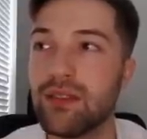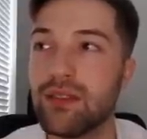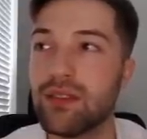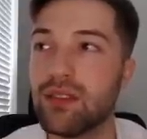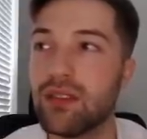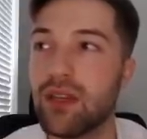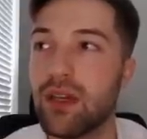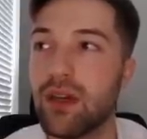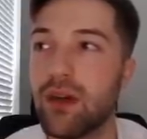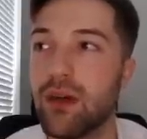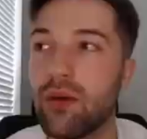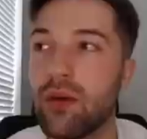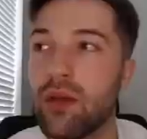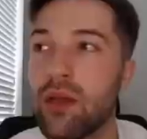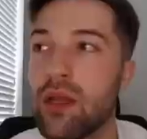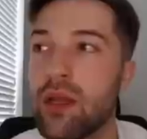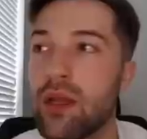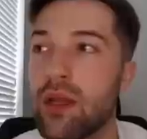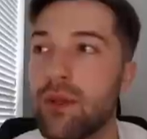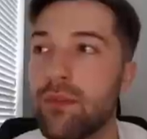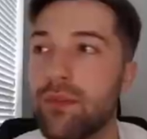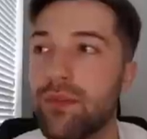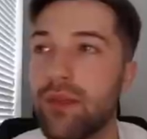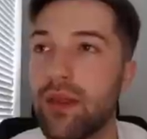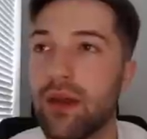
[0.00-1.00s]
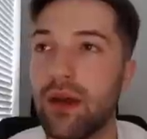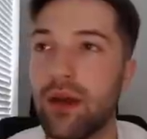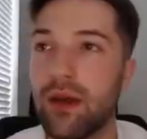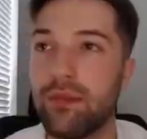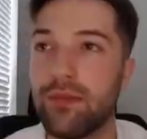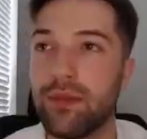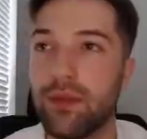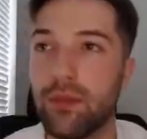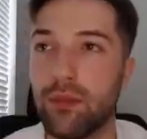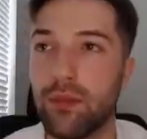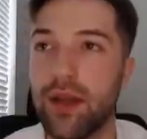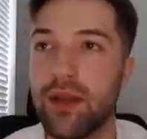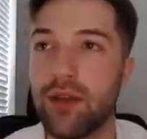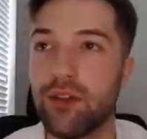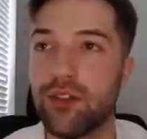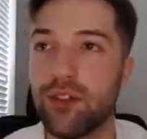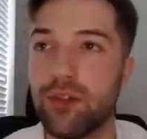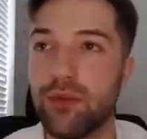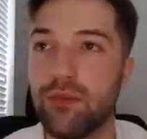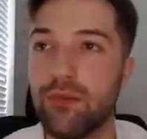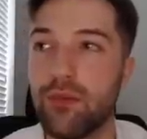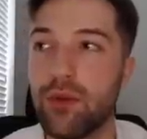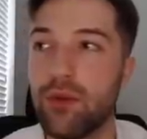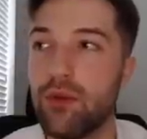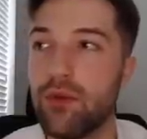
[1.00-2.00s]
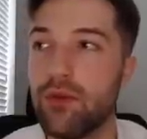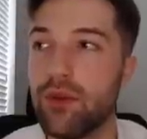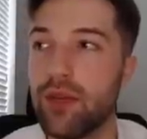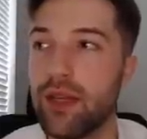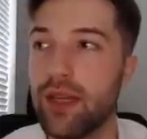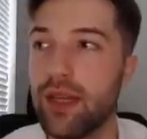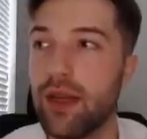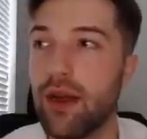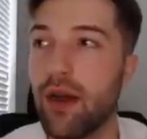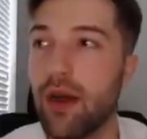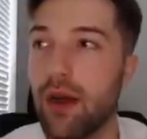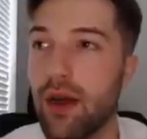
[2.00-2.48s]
So the Raiders are moving